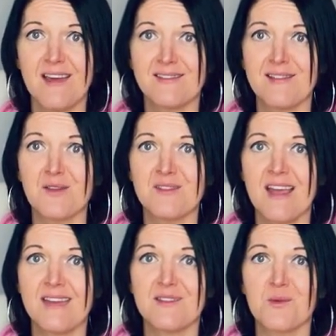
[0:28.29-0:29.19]

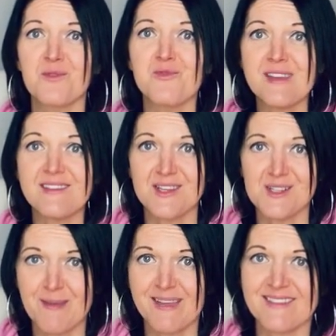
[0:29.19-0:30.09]
associated with
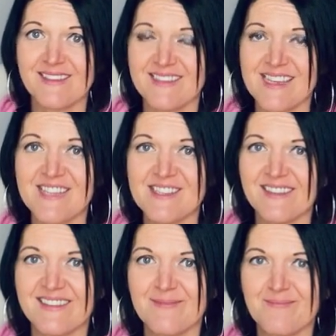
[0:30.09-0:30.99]
research-based
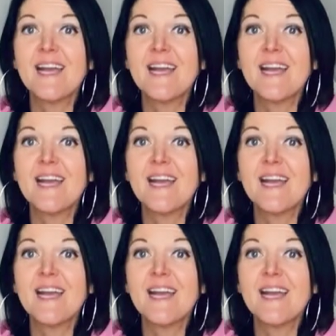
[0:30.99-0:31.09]
dissertations.